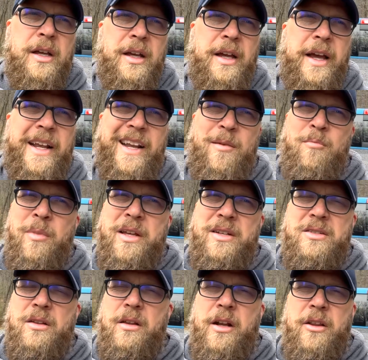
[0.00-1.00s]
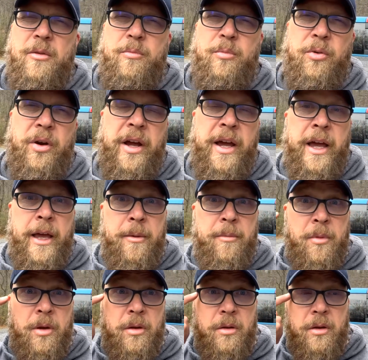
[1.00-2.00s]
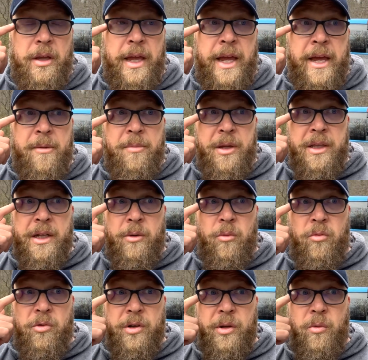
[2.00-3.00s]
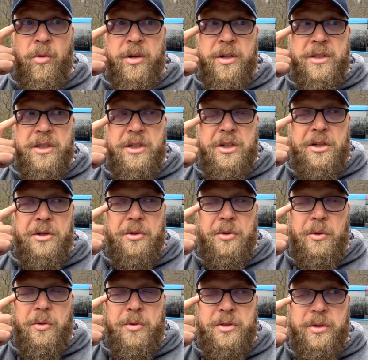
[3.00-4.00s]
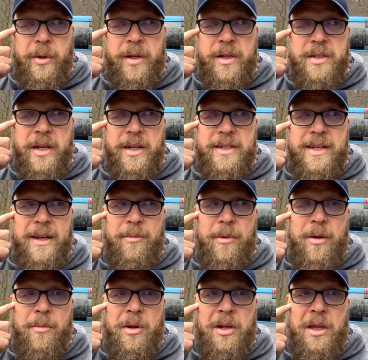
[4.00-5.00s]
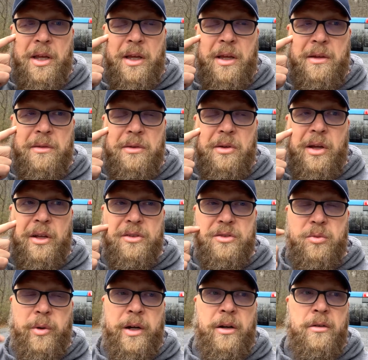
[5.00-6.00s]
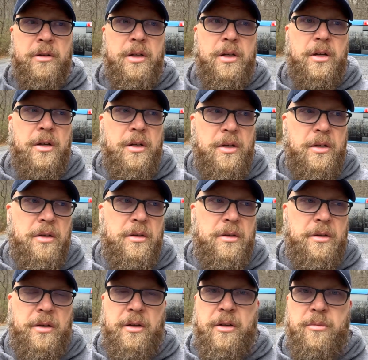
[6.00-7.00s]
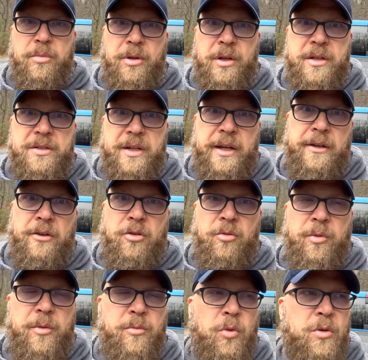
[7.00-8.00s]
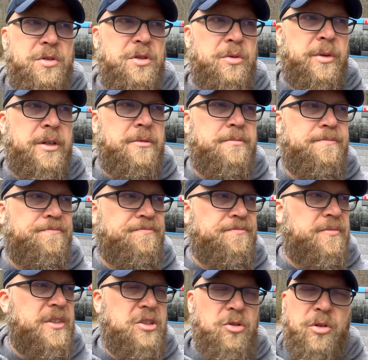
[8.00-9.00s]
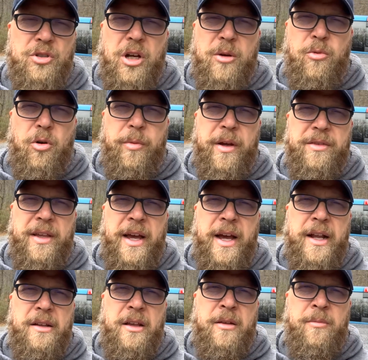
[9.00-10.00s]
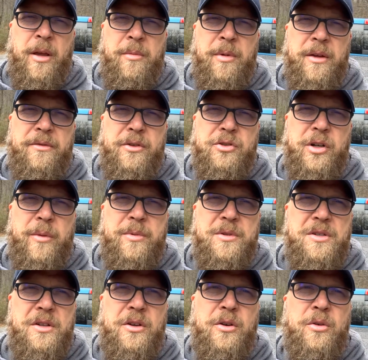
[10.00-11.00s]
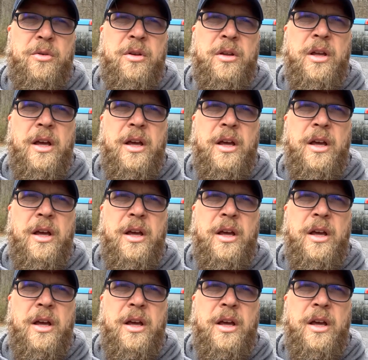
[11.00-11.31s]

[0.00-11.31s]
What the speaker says: And I missed a lot of the prime camping that I really wanted to do. So I decided to take my money elsewhere, plus add a little bit more to it. So I'll talk more about that in maybe a future episode.